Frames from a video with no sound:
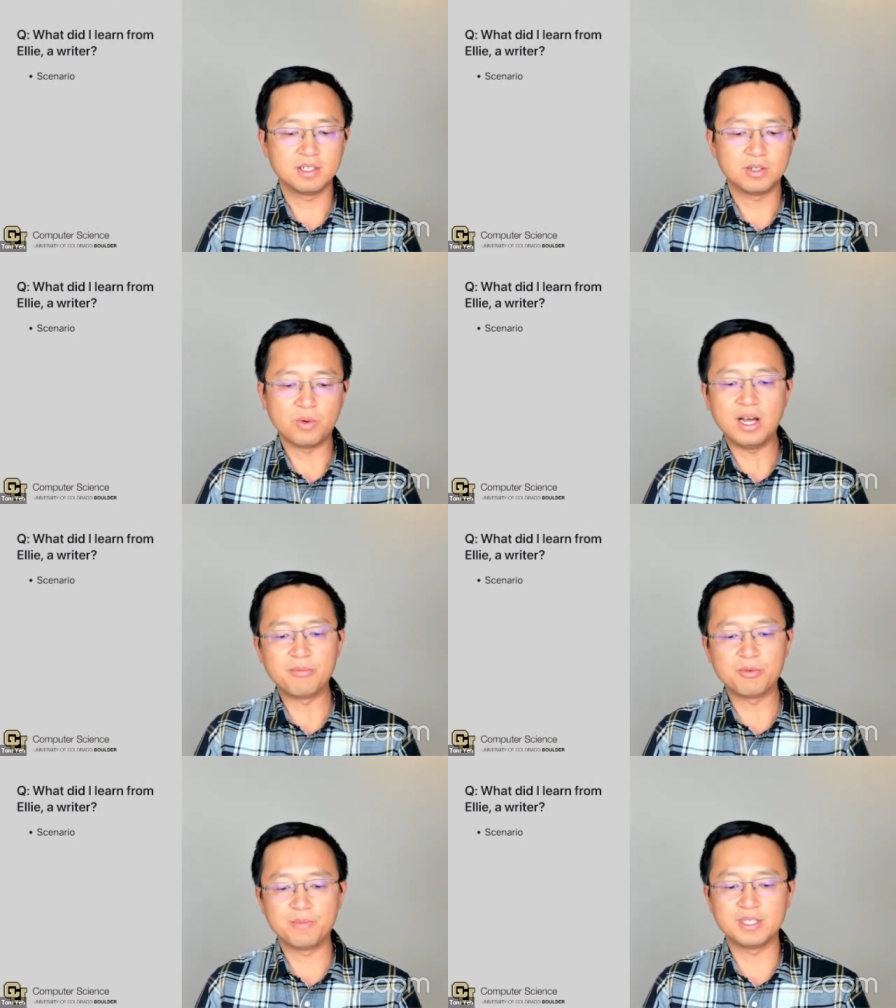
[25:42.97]

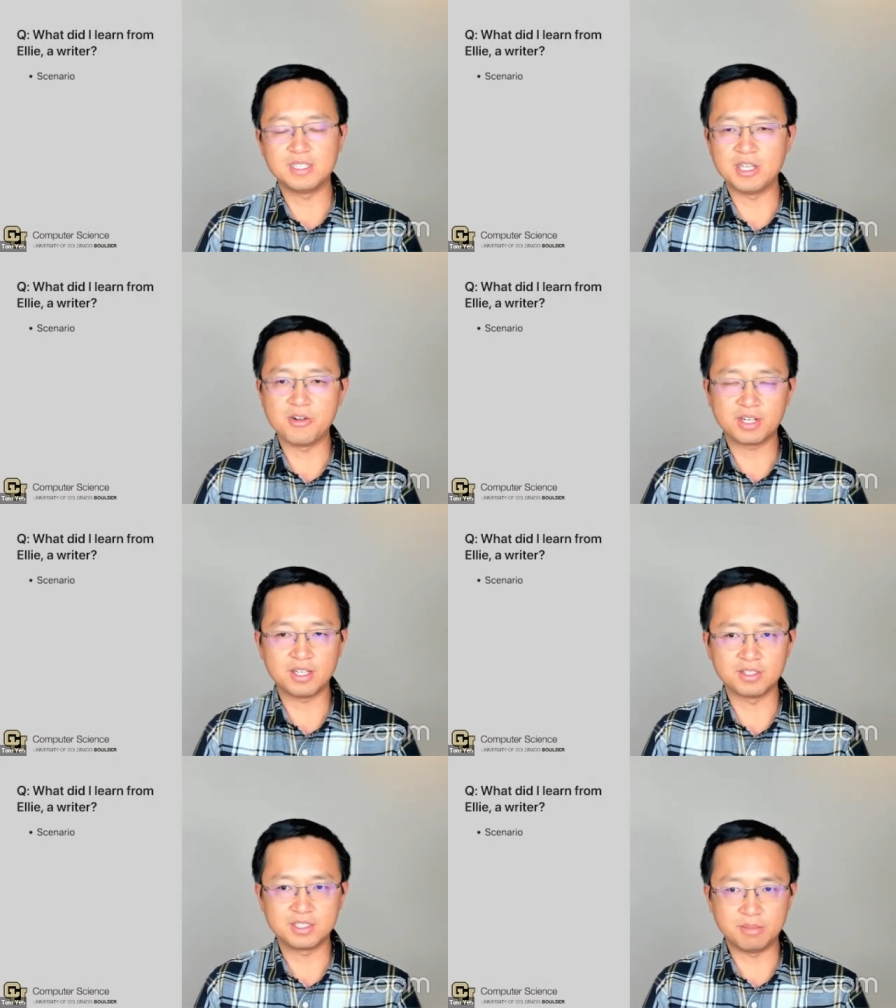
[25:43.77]
What would be a scenario
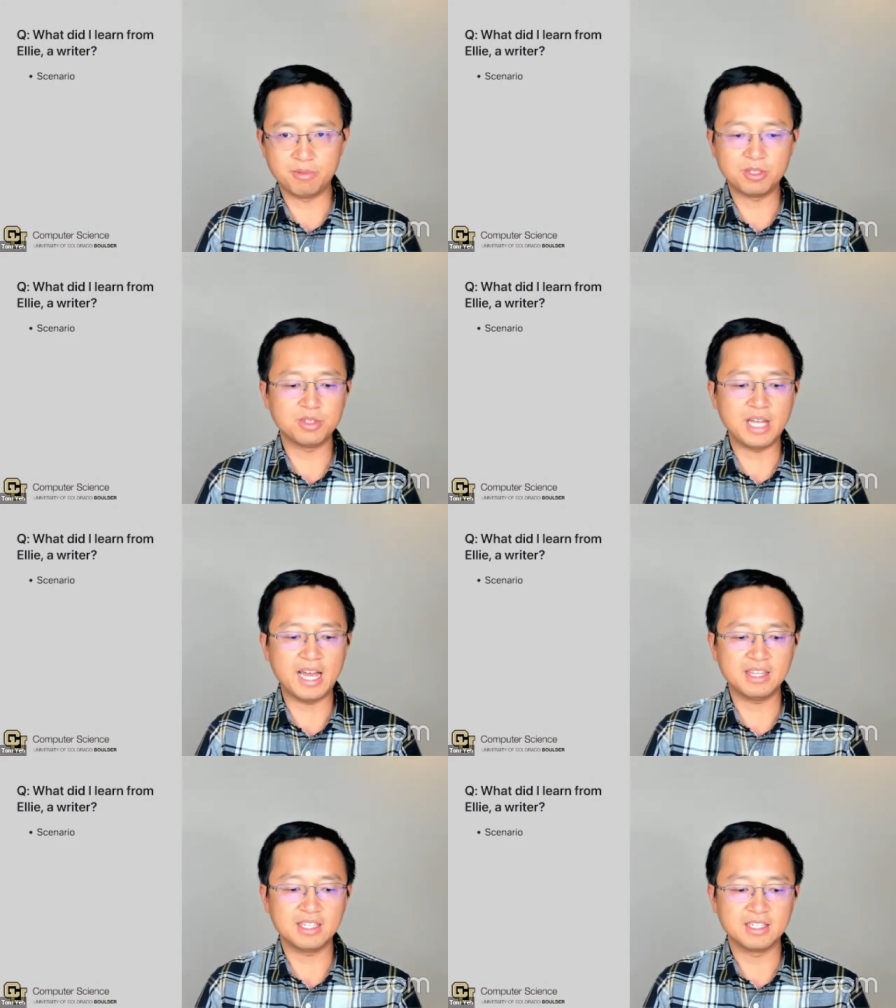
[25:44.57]
kind of similar to
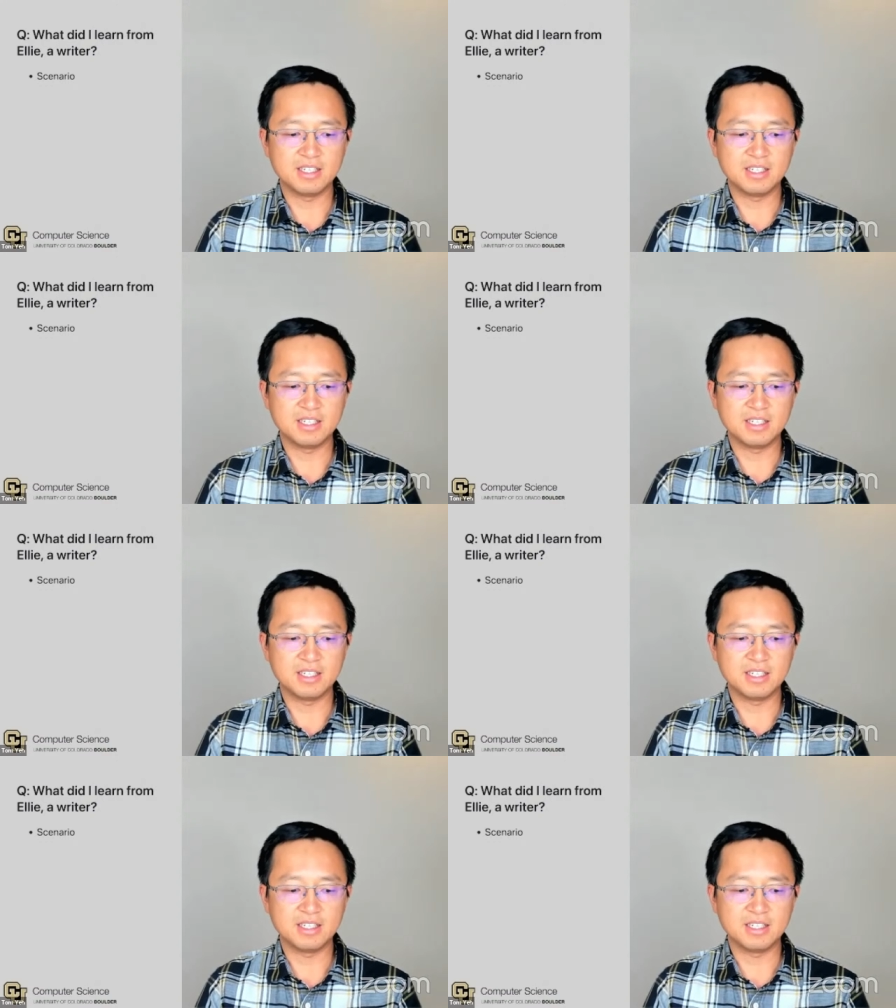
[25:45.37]
that?